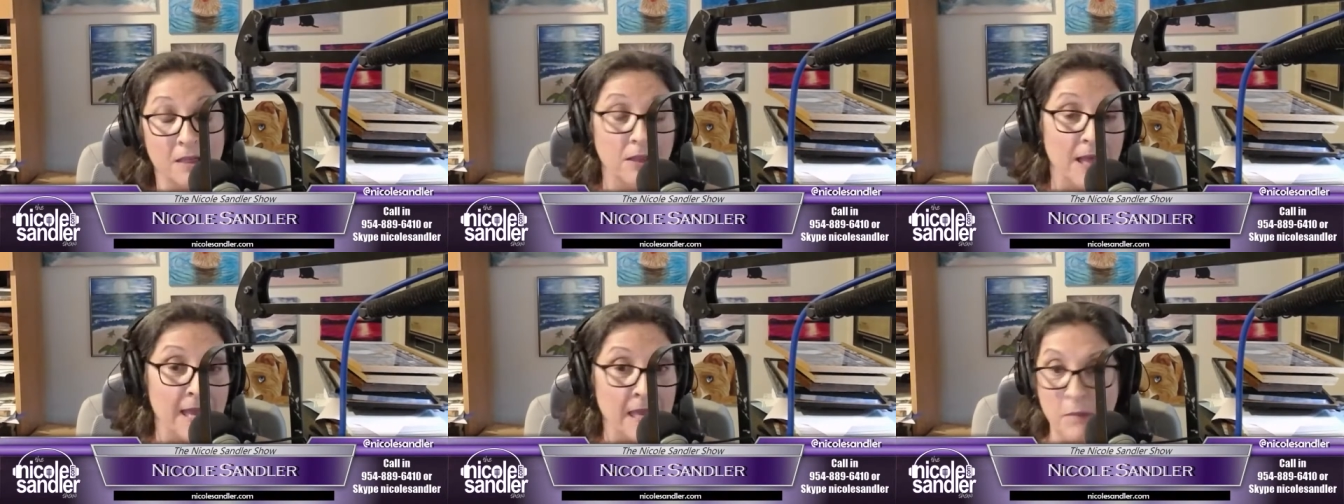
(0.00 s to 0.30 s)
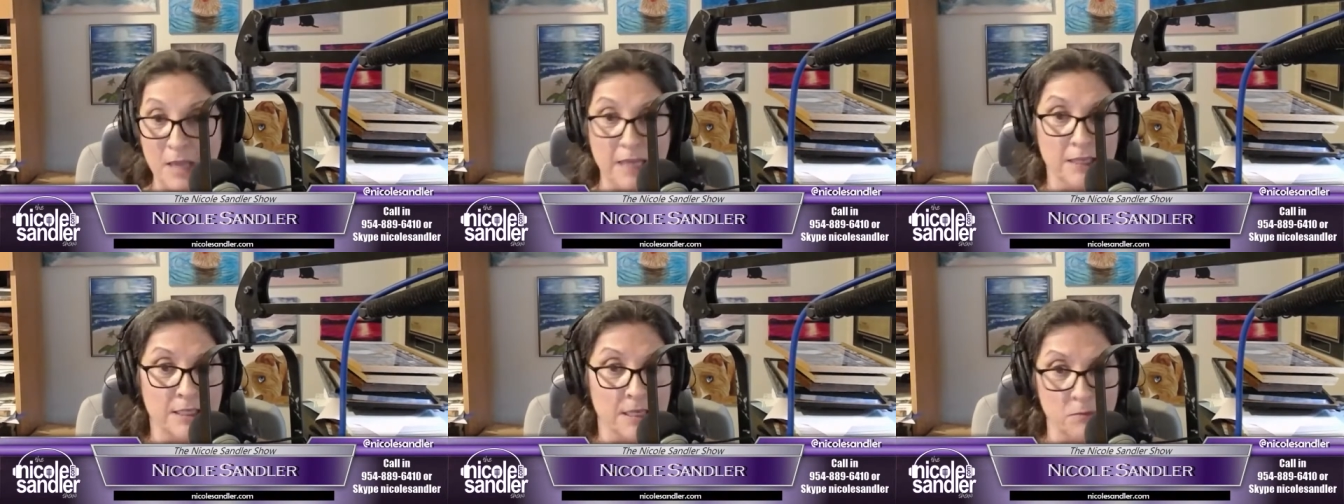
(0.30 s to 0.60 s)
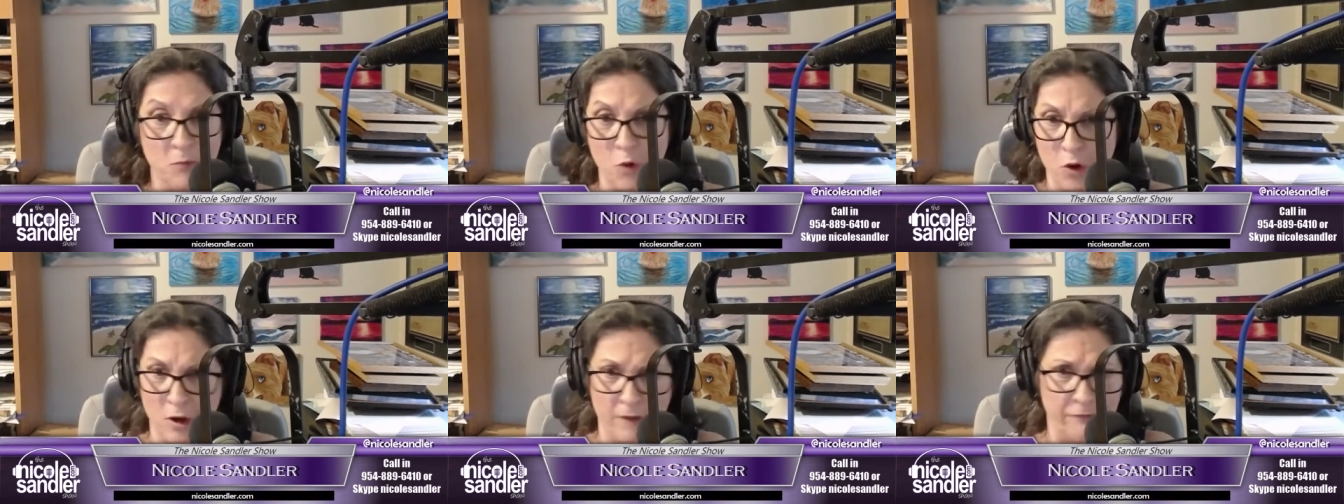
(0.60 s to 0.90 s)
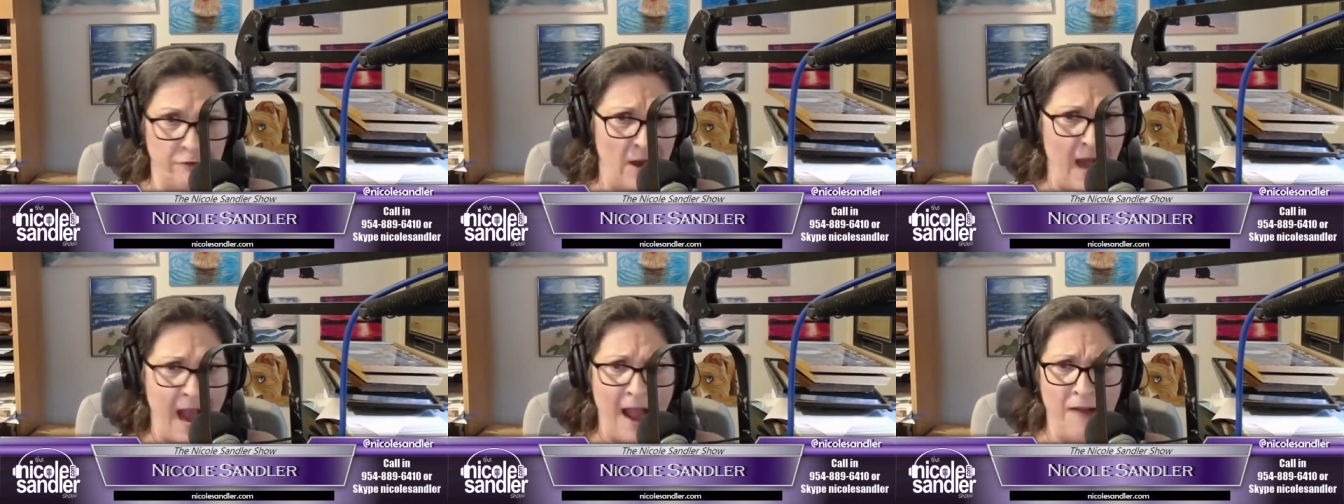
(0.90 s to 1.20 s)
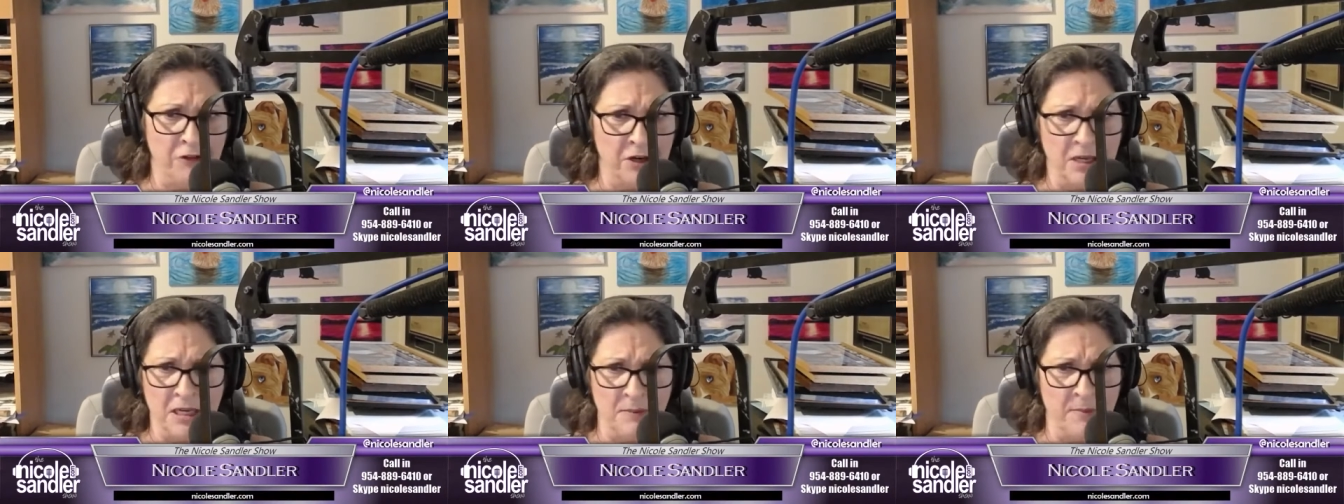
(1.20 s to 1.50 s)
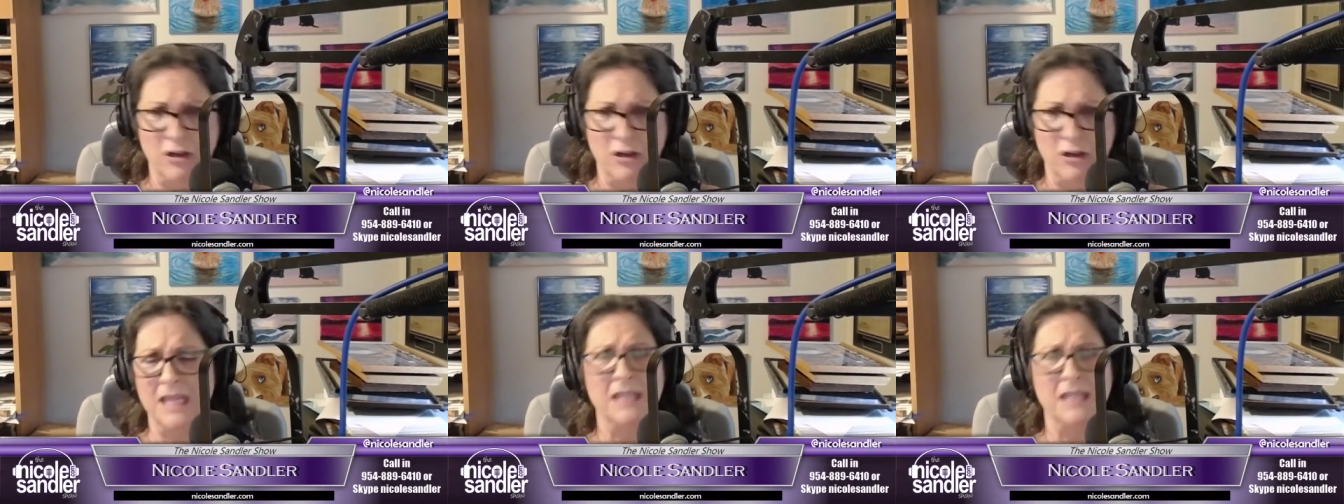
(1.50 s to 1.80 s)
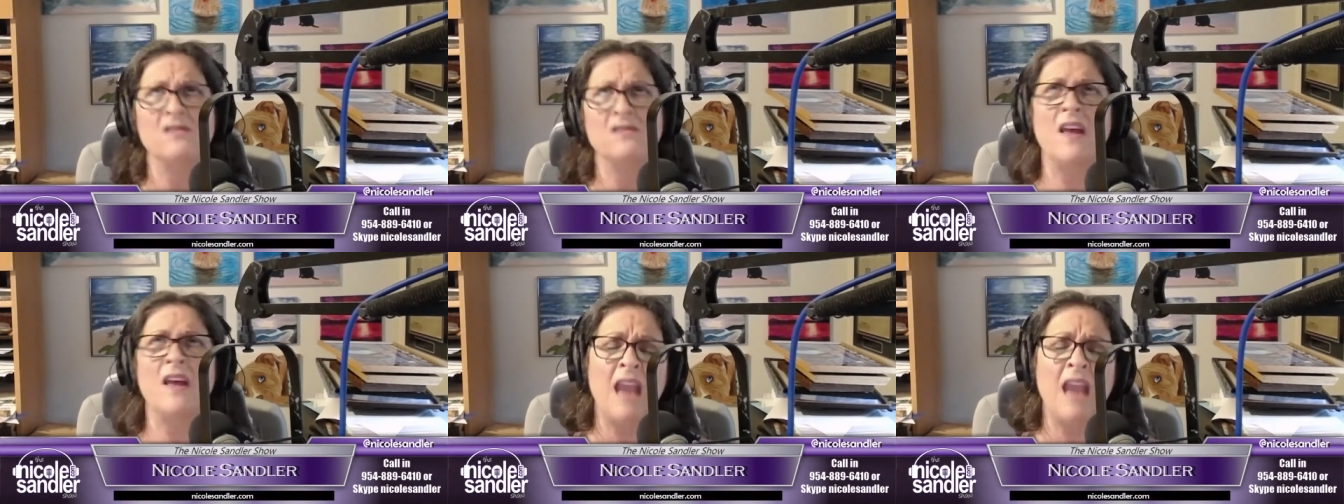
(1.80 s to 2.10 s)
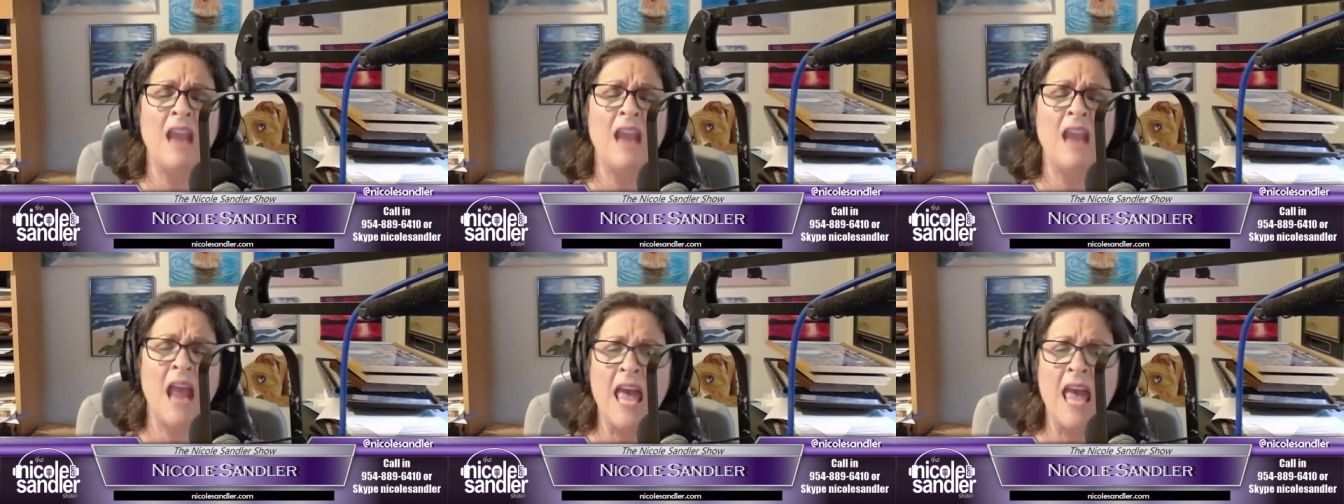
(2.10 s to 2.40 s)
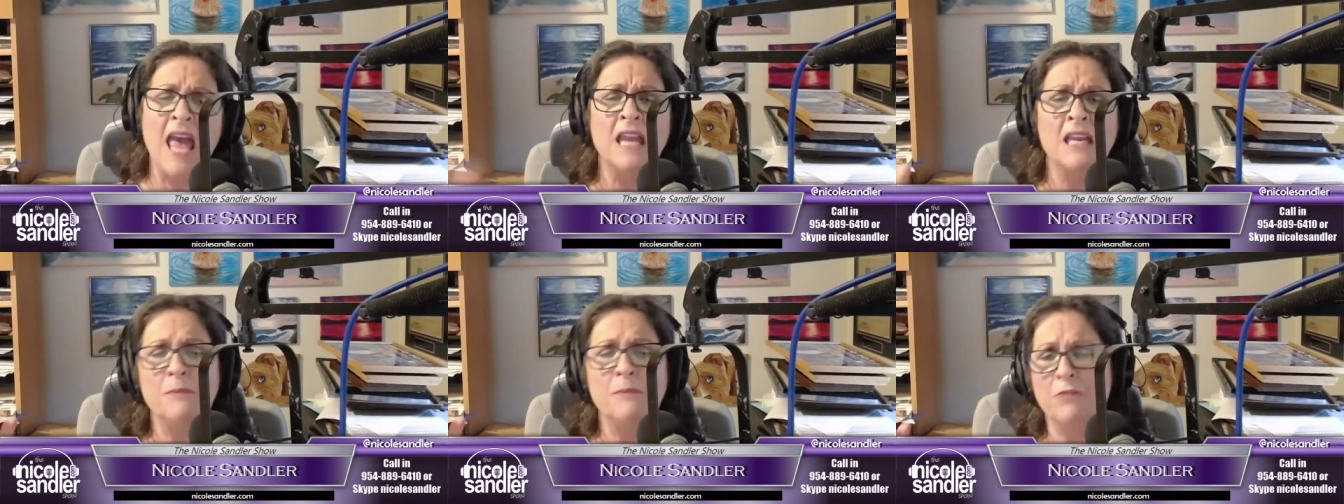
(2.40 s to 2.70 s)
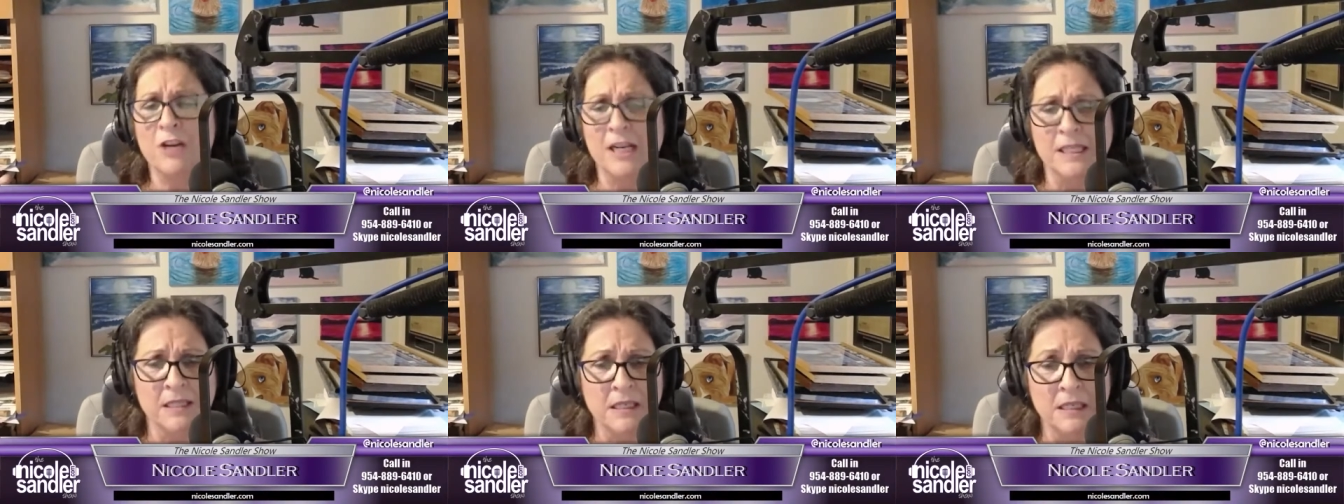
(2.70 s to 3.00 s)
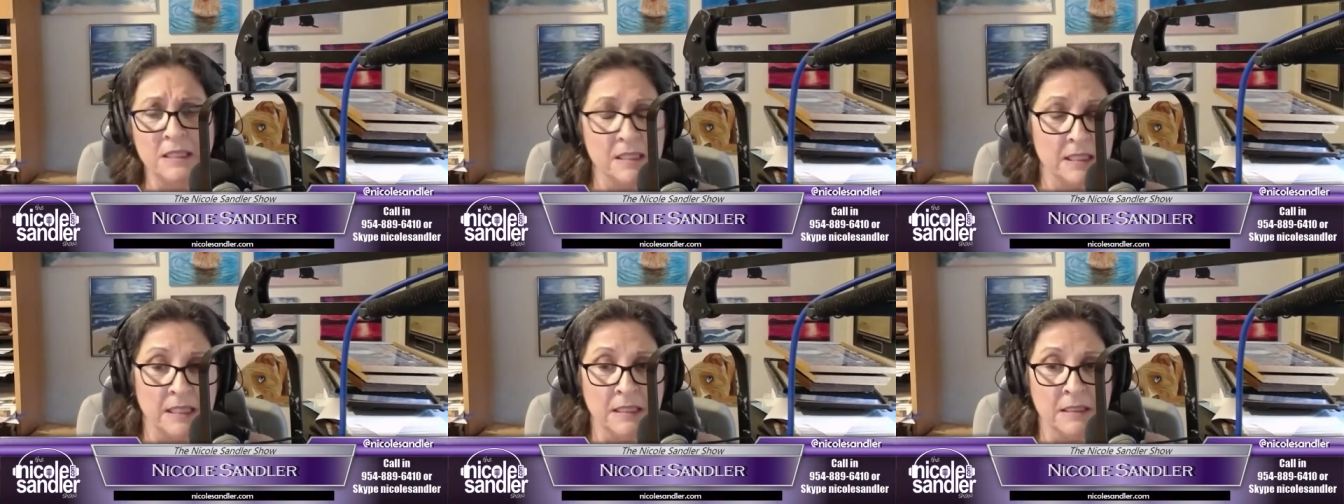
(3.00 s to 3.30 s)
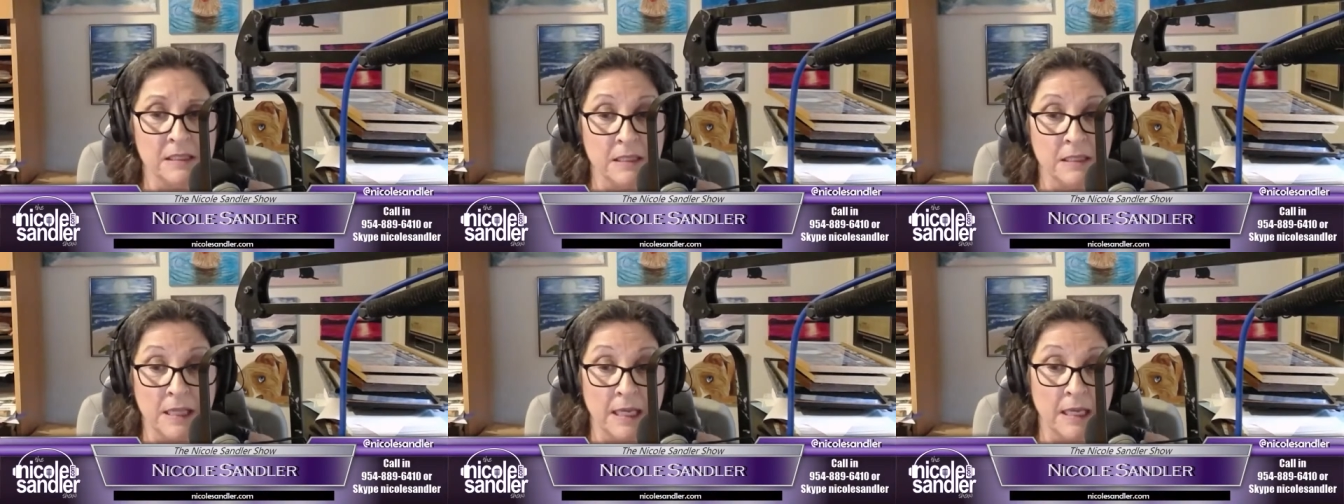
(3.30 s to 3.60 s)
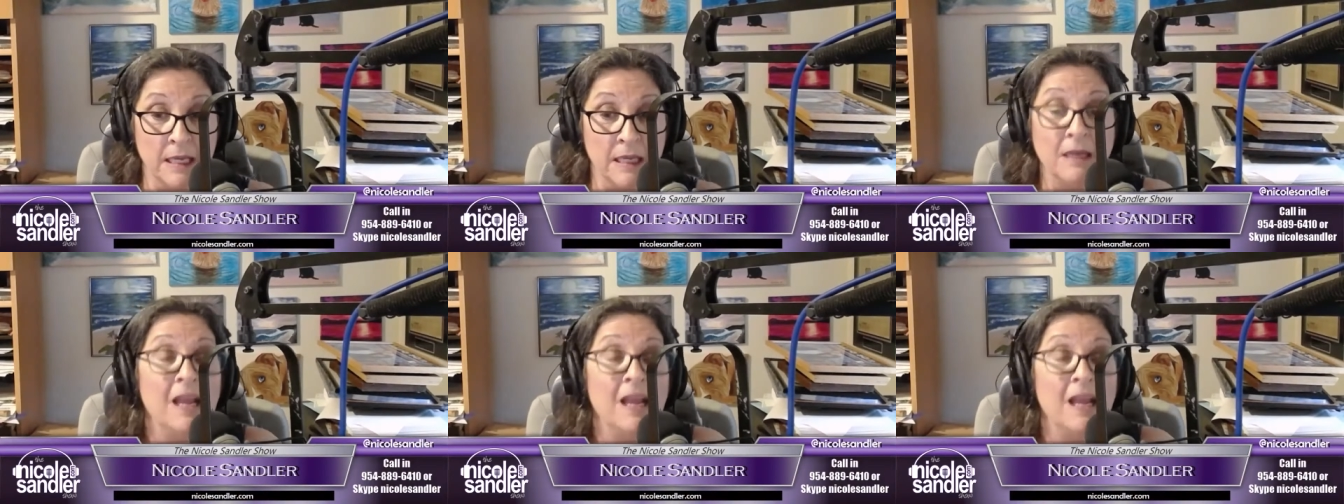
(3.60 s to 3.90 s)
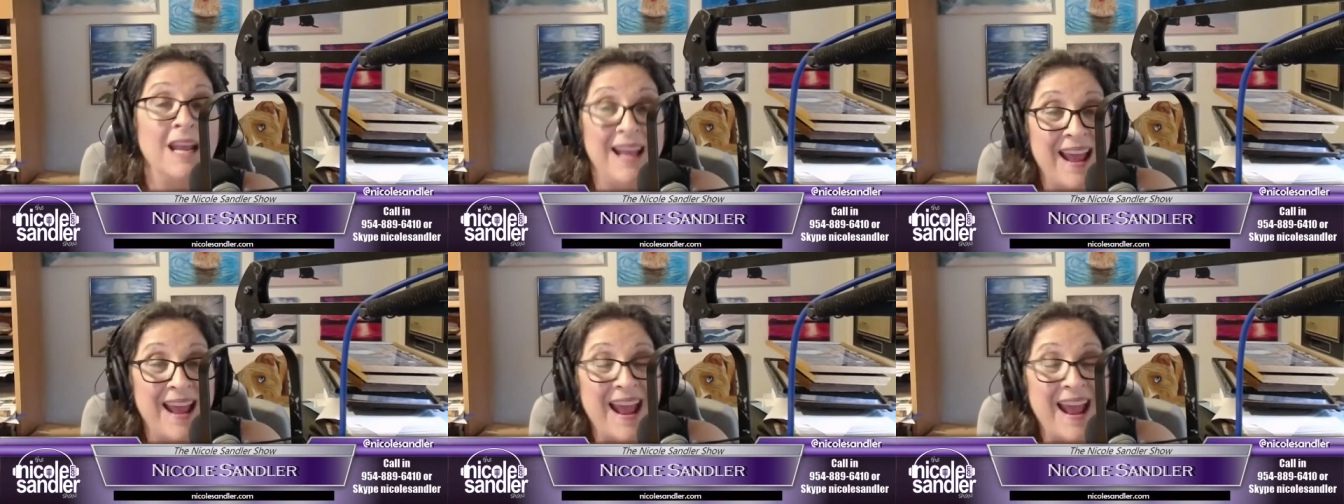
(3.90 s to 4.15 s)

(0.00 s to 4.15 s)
claimed he did more for African Americans than any president since Lincoln,